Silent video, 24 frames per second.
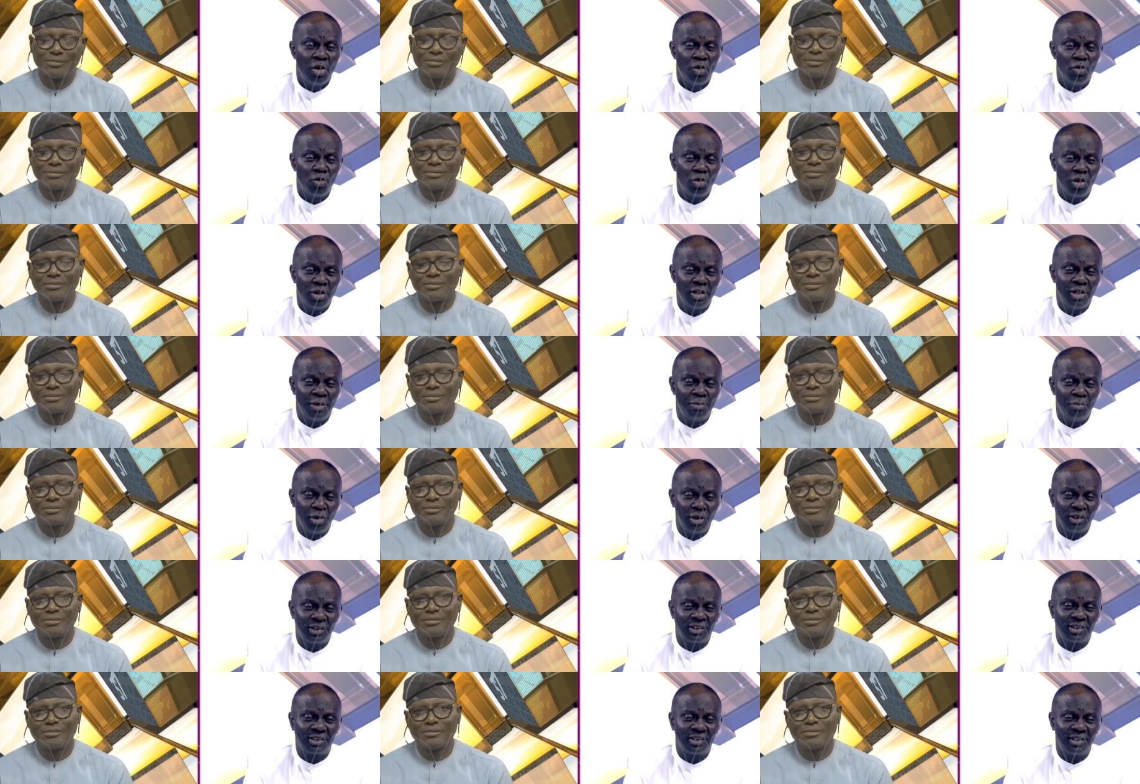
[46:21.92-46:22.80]
Speaker 1: you know, the
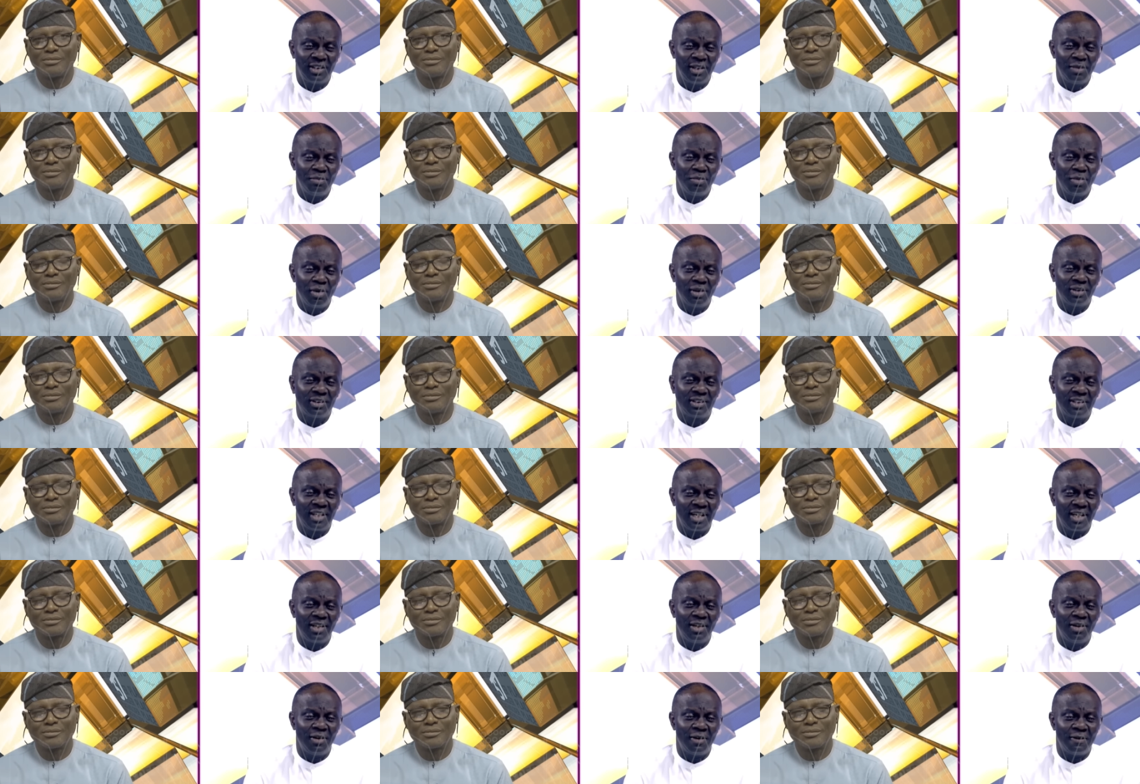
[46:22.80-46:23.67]
most the most
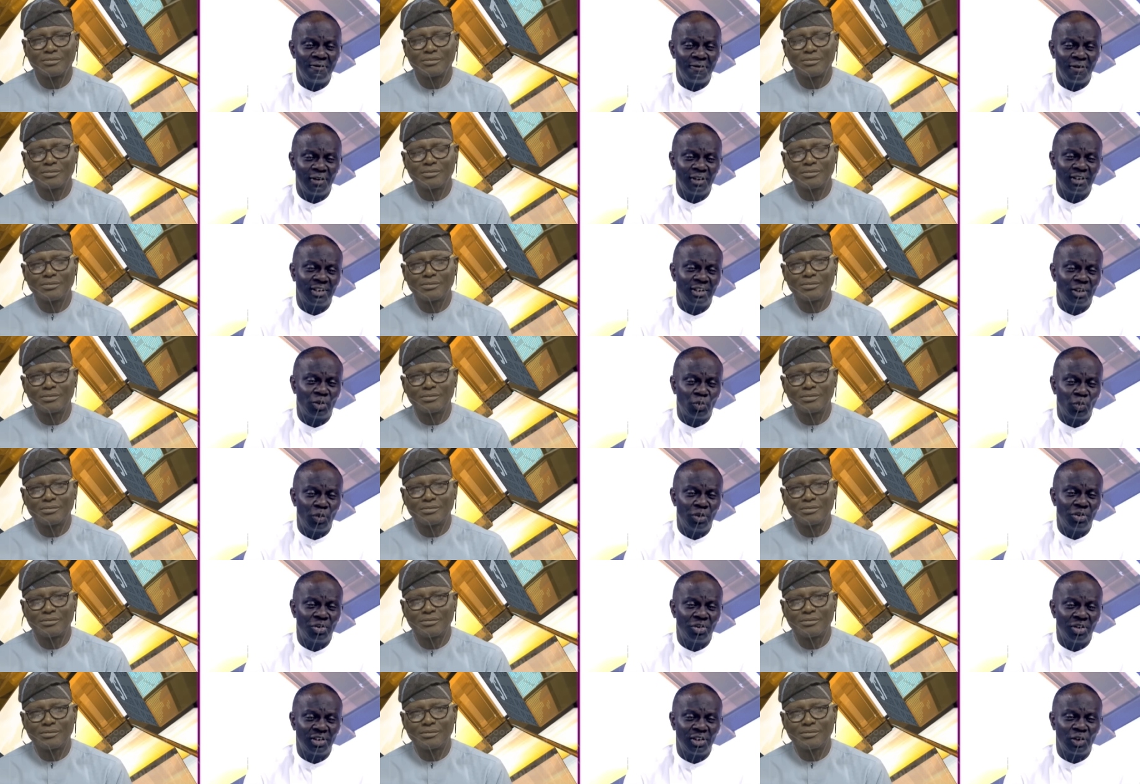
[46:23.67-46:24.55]
deadly of all
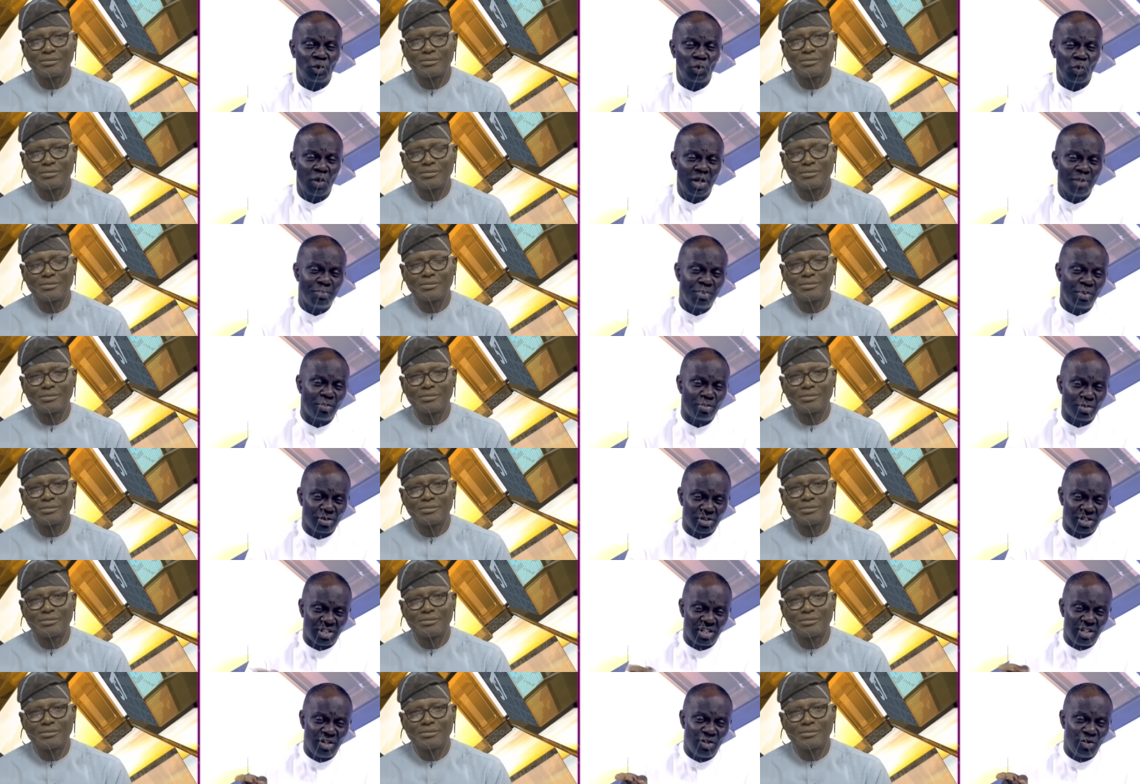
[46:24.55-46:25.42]
situations is when people
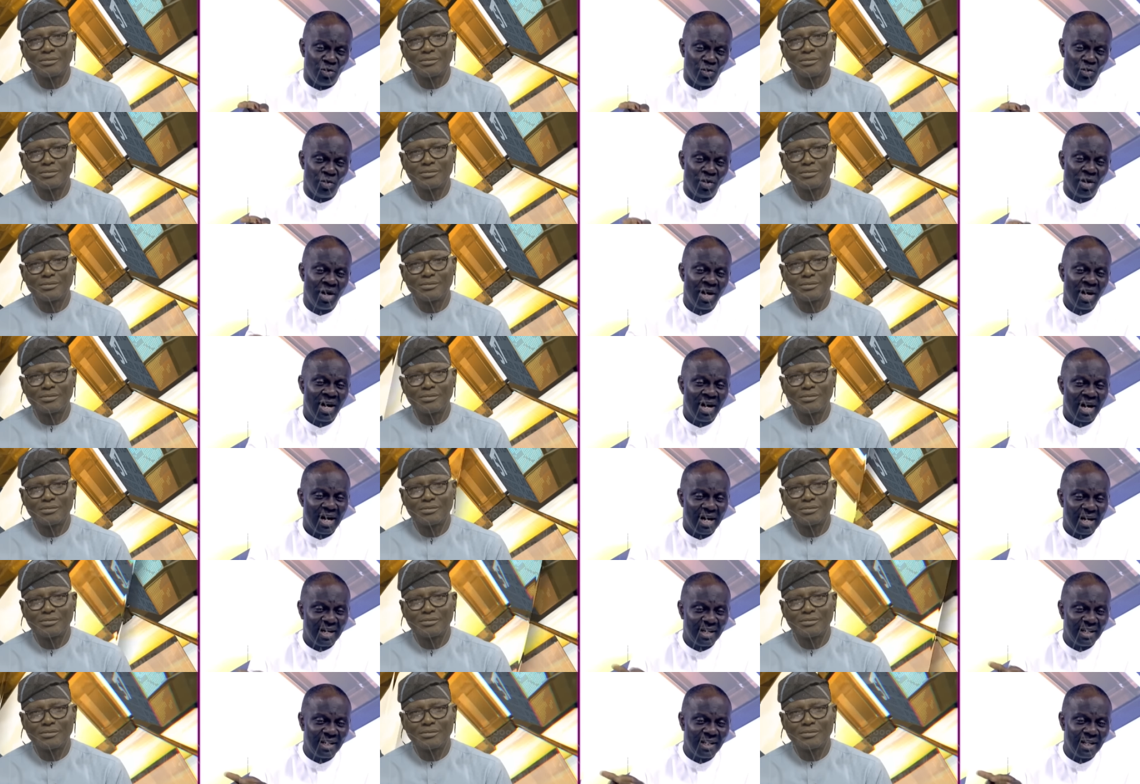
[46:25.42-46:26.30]
see you
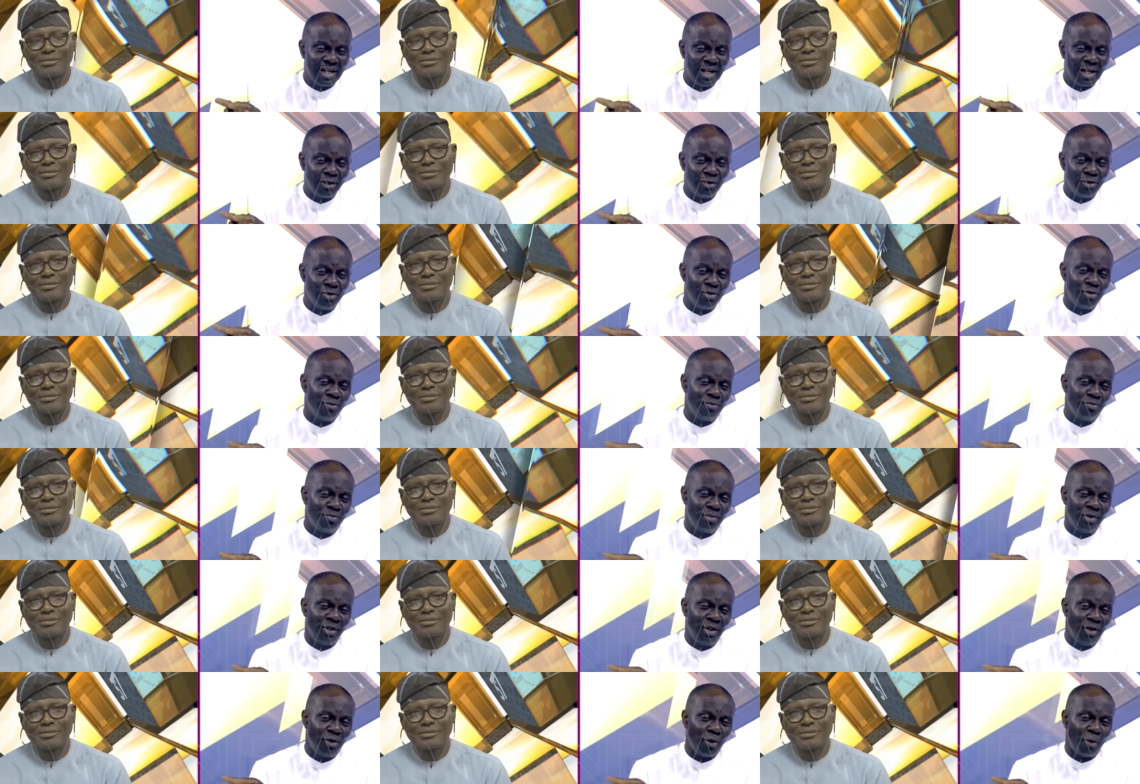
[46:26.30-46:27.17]
and they are,
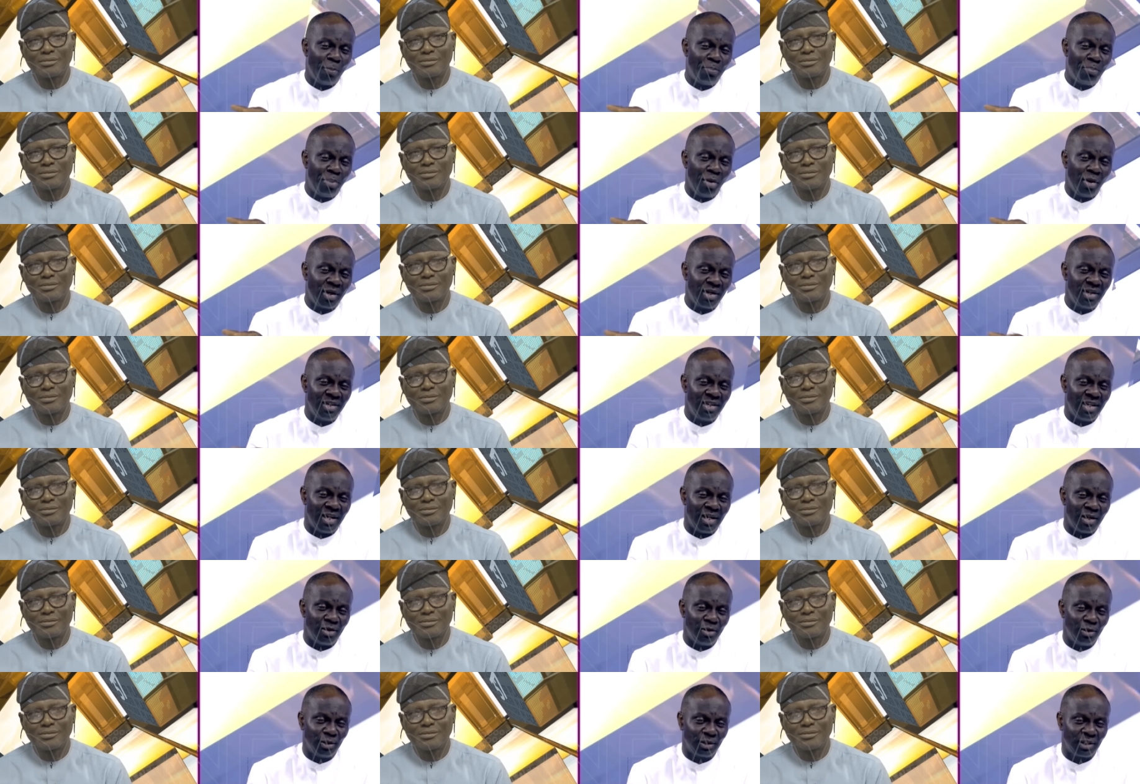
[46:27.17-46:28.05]
you know, poking
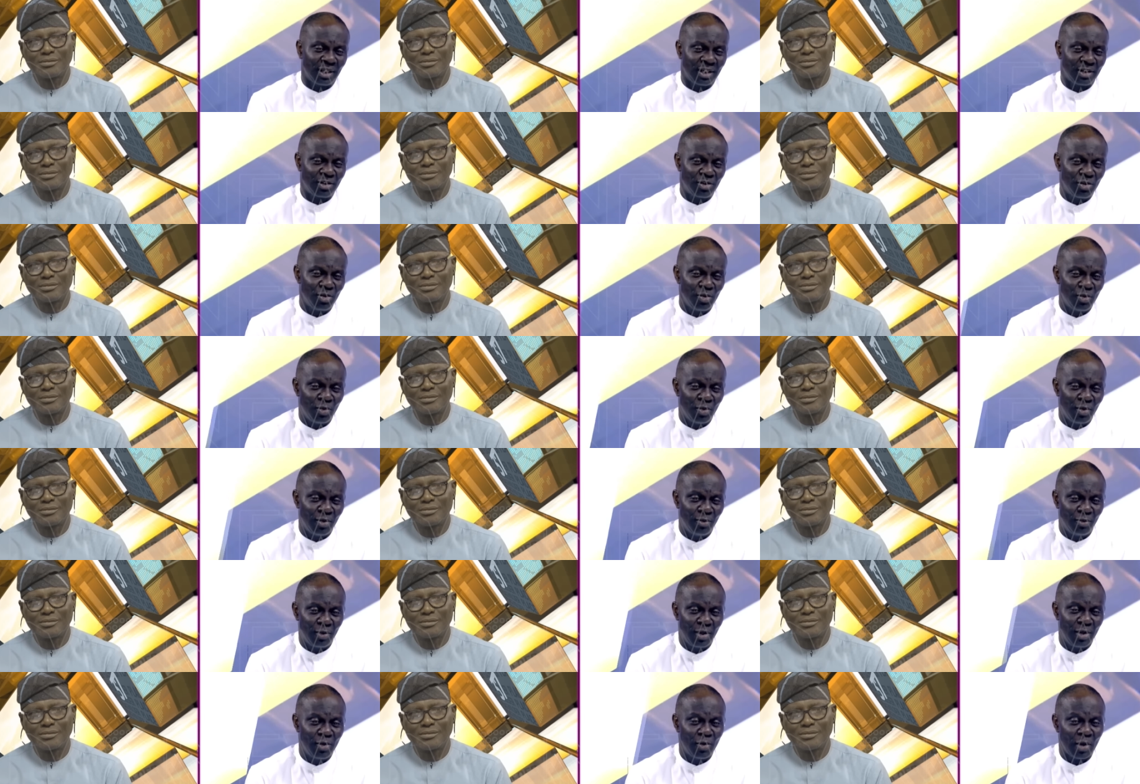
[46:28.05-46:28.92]
their nose at you
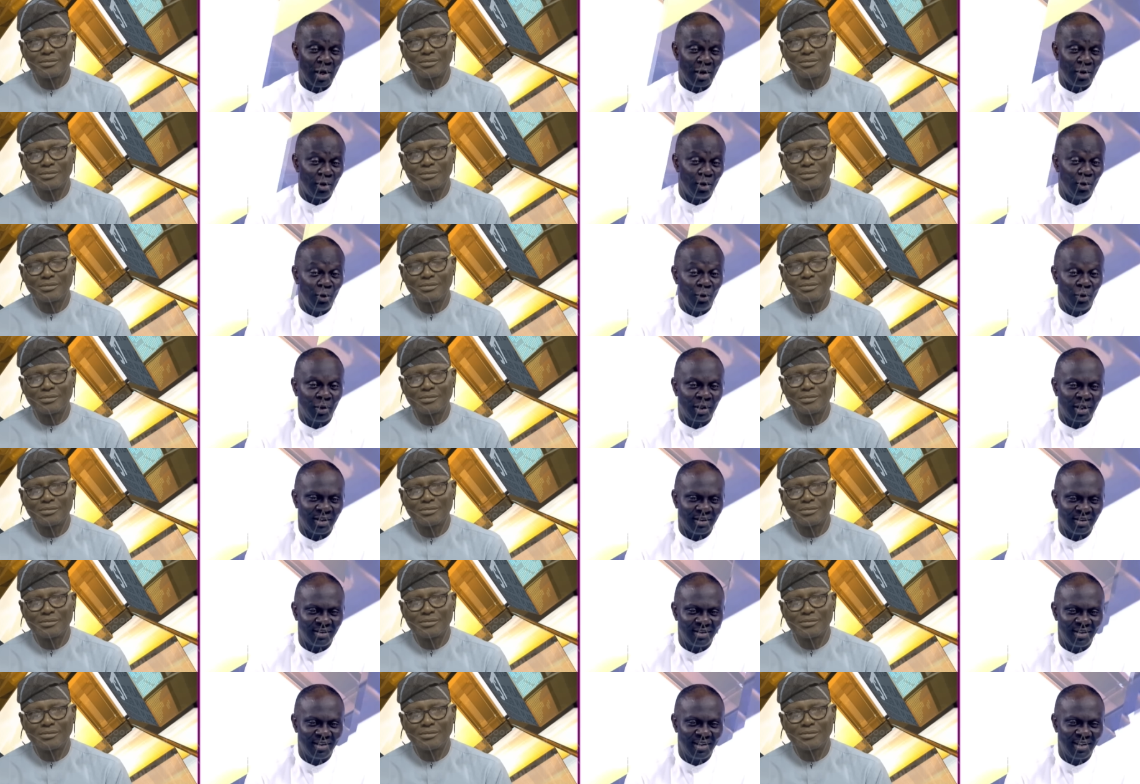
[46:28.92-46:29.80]
when you are not
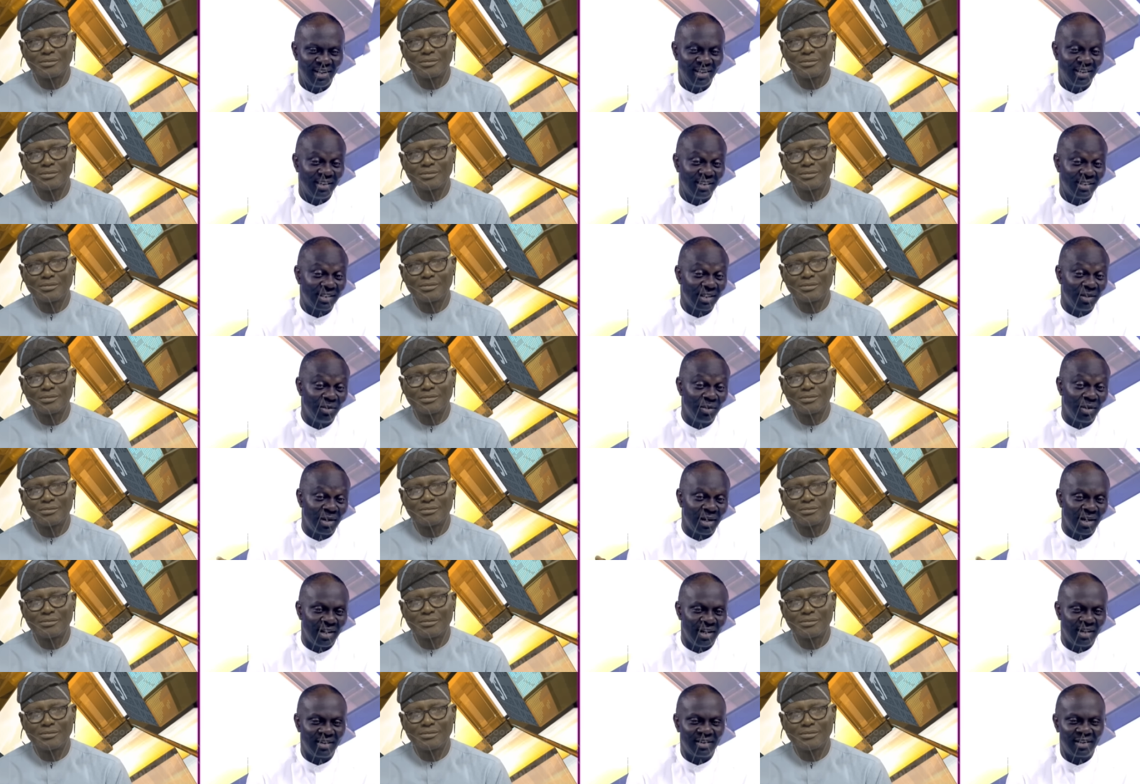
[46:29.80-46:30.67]
looking. And they say,
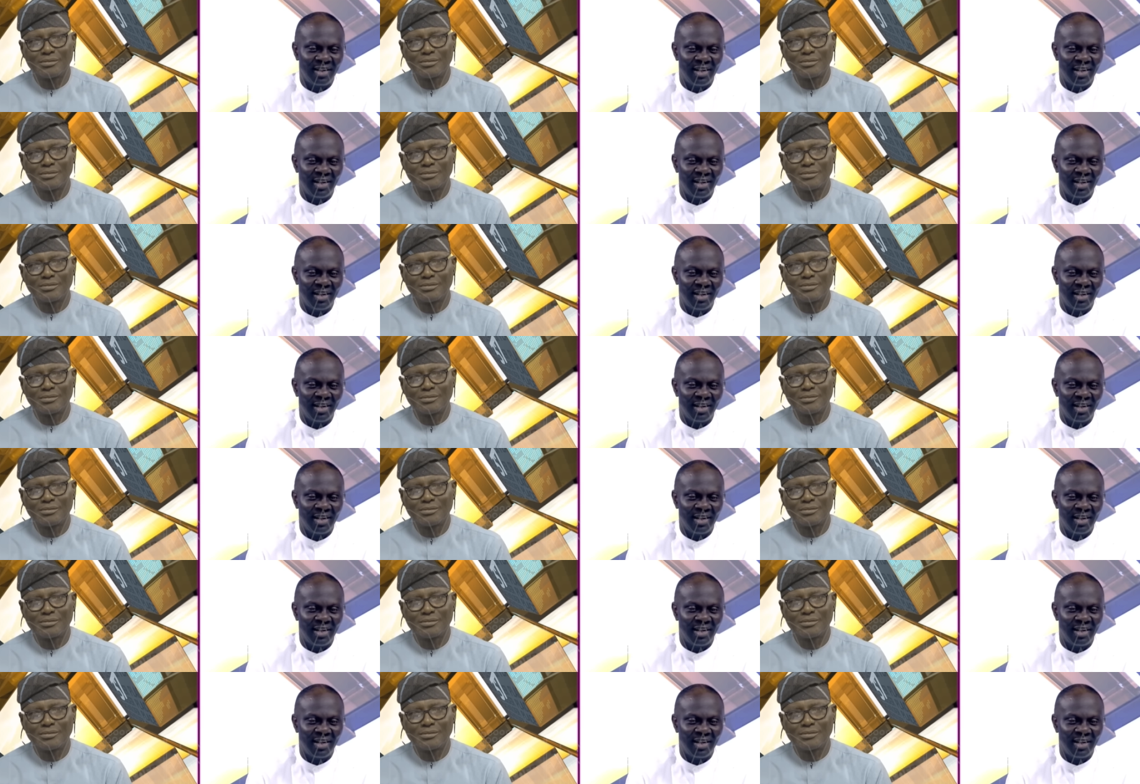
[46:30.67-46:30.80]
look at that